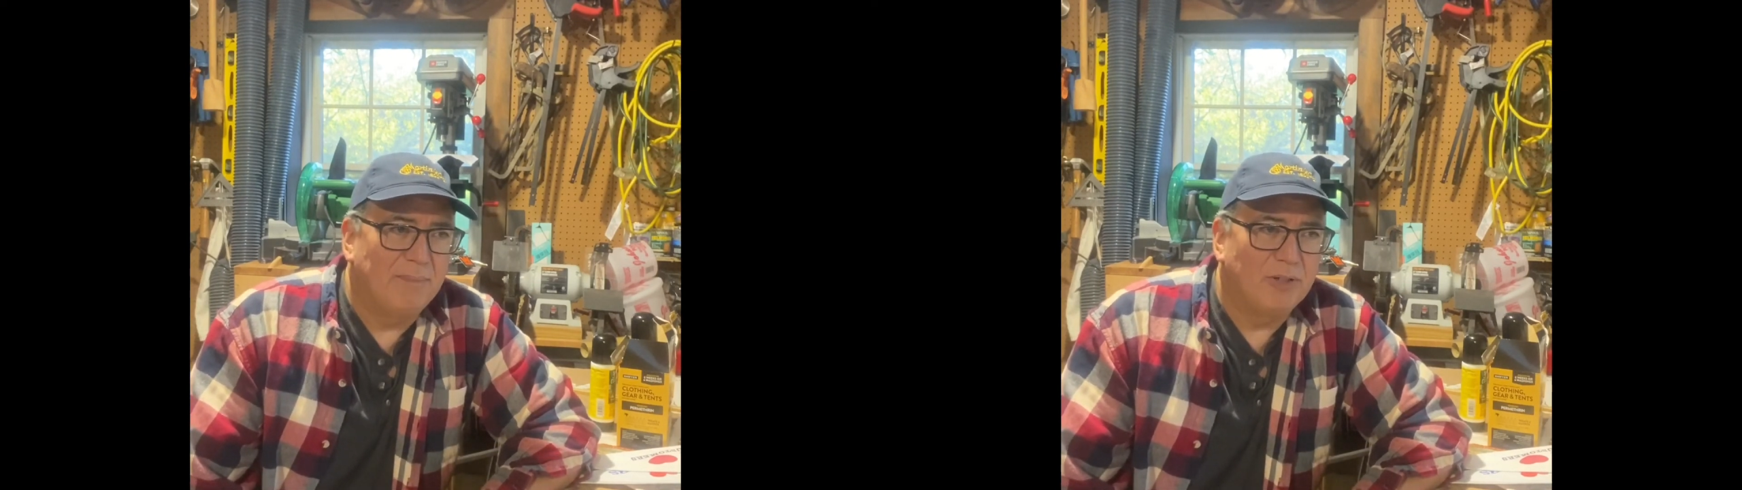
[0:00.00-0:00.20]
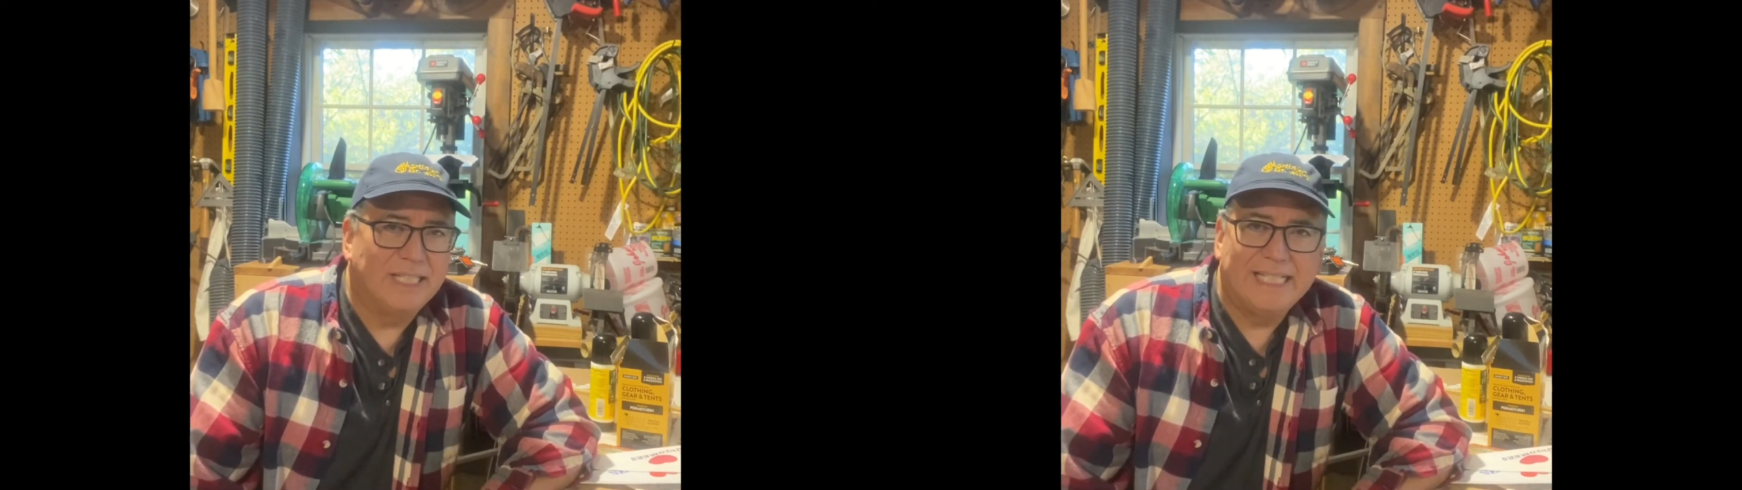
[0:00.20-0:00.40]

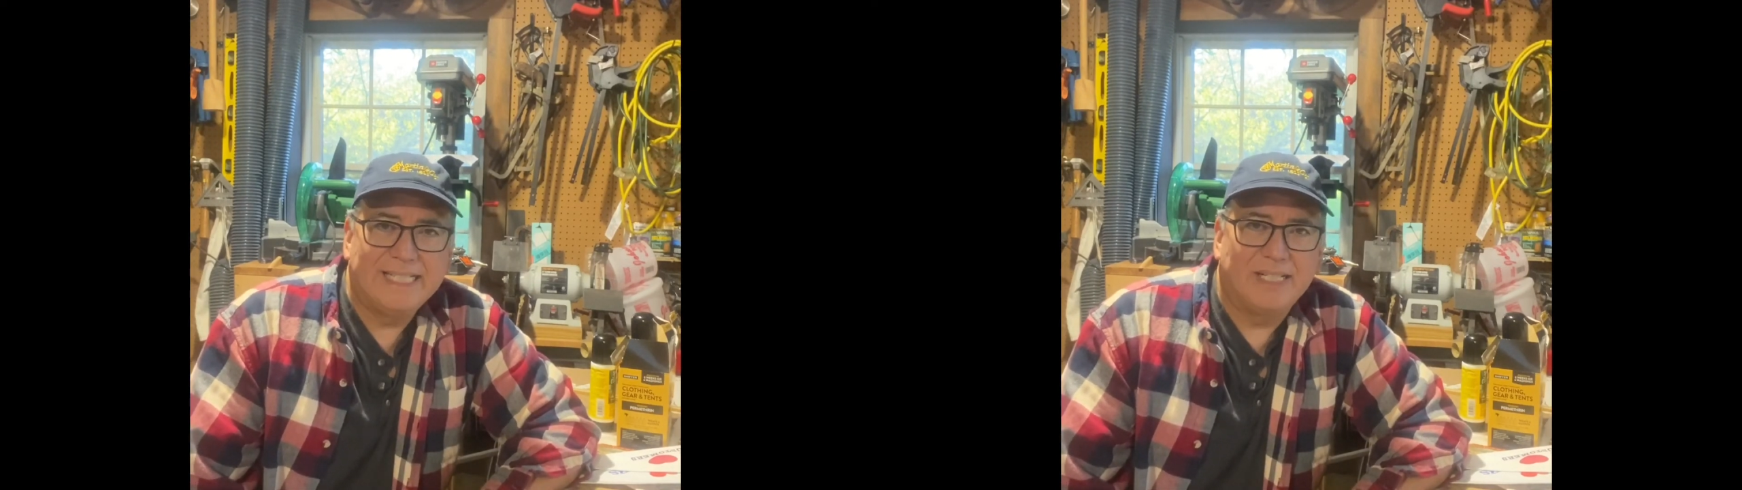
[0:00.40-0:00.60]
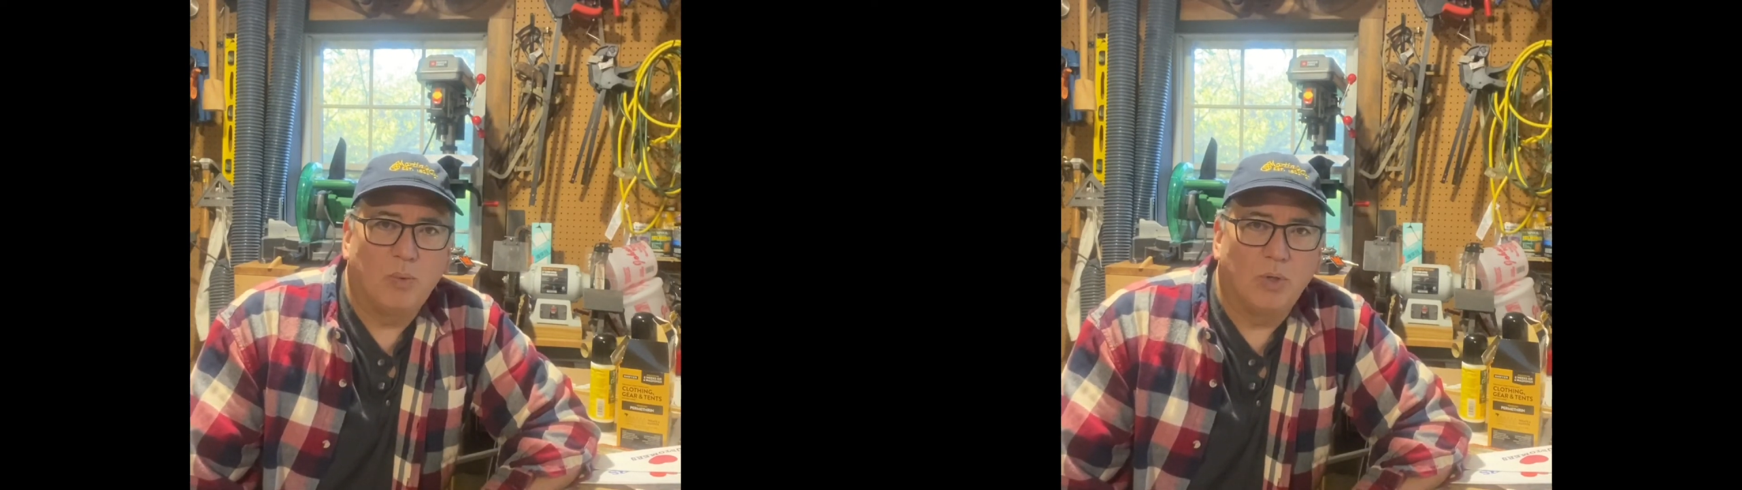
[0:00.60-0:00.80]
Pretty
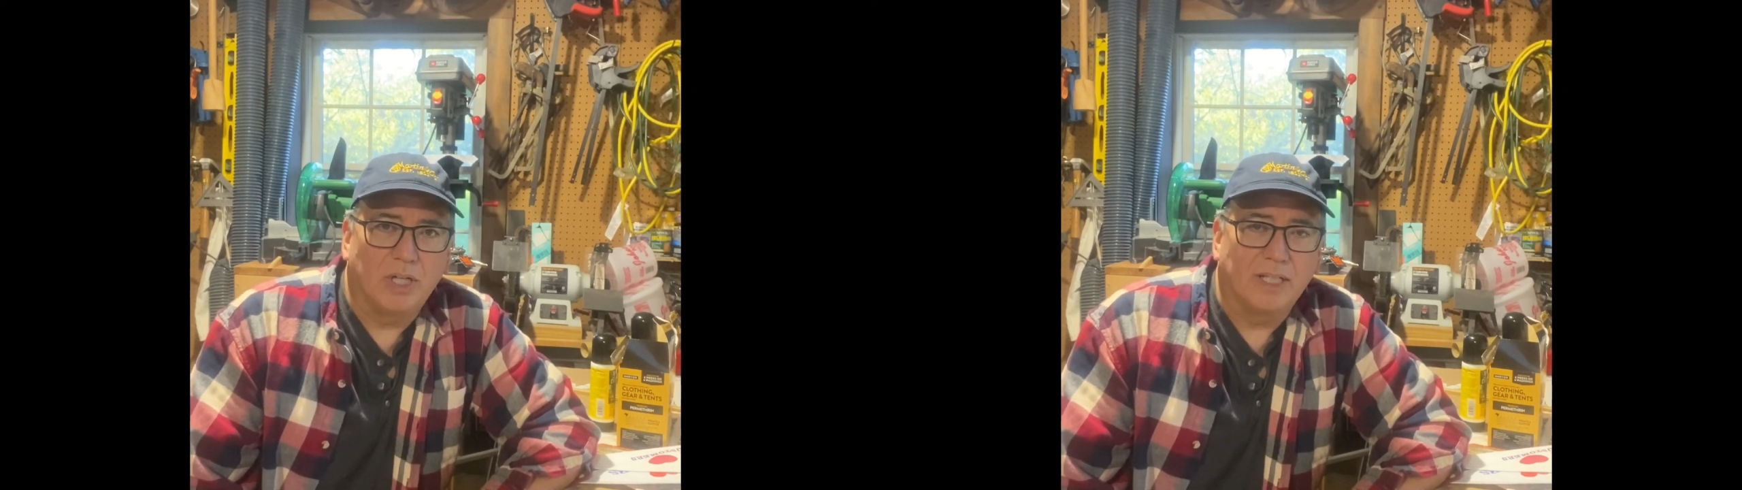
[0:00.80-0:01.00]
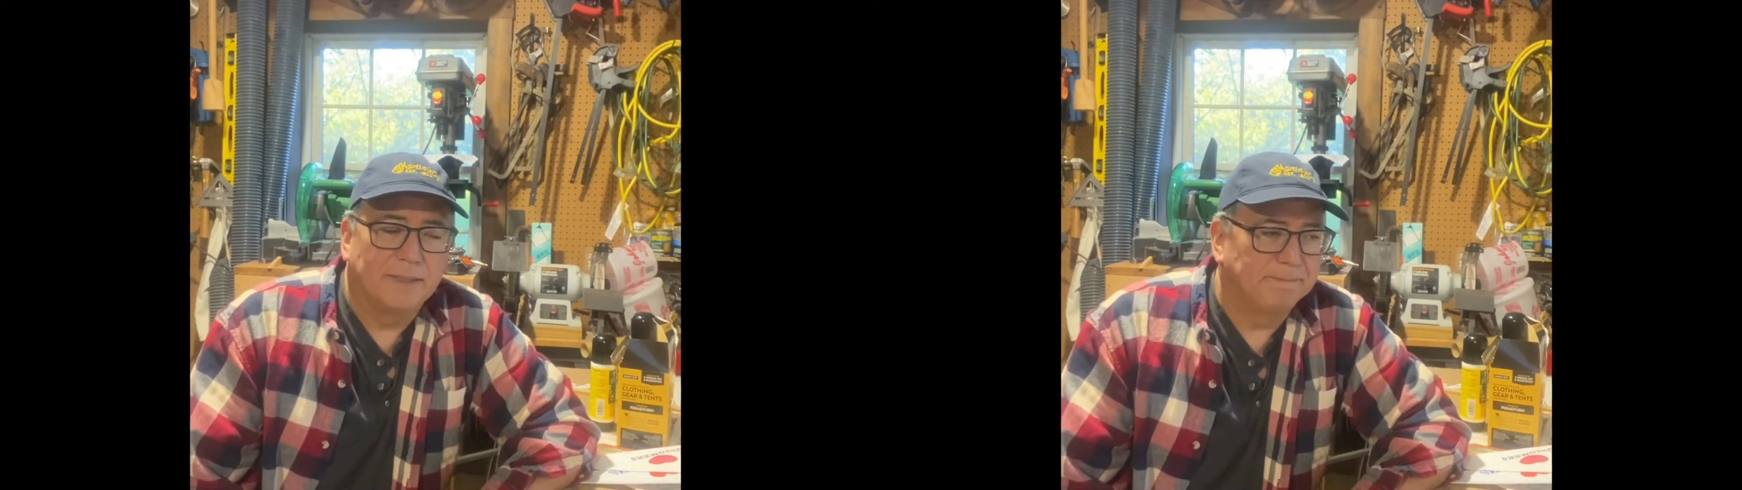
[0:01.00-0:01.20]
easy to
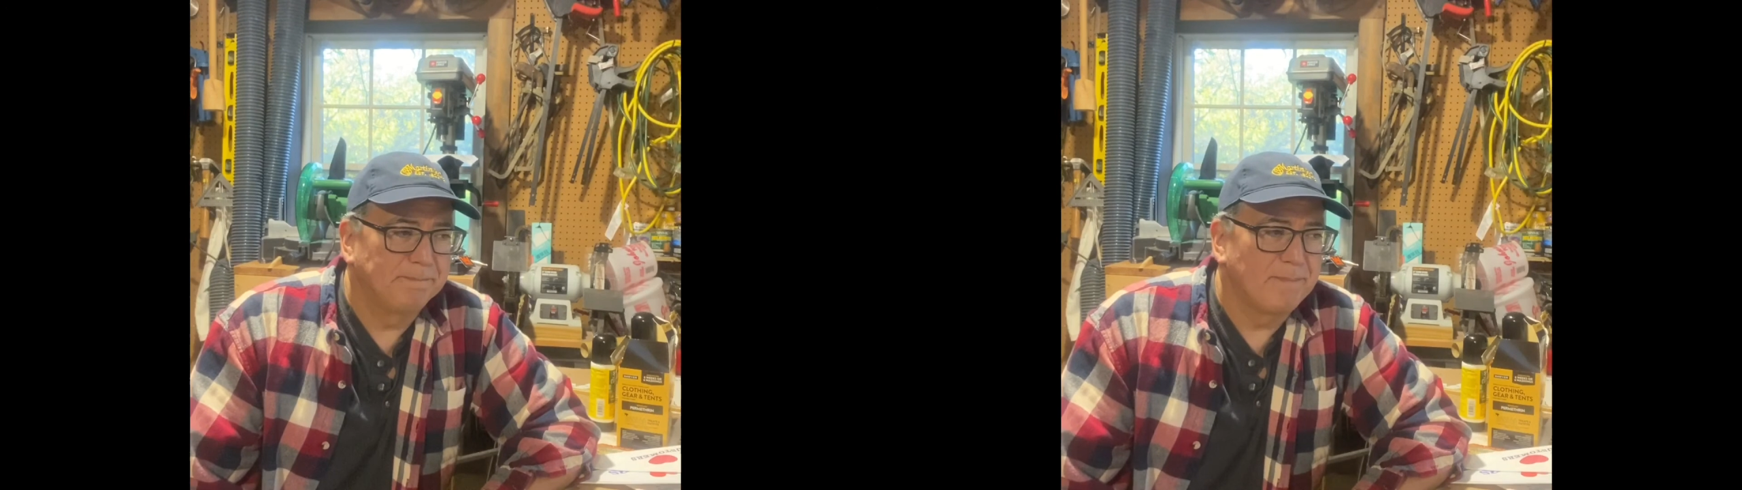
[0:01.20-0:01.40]
work.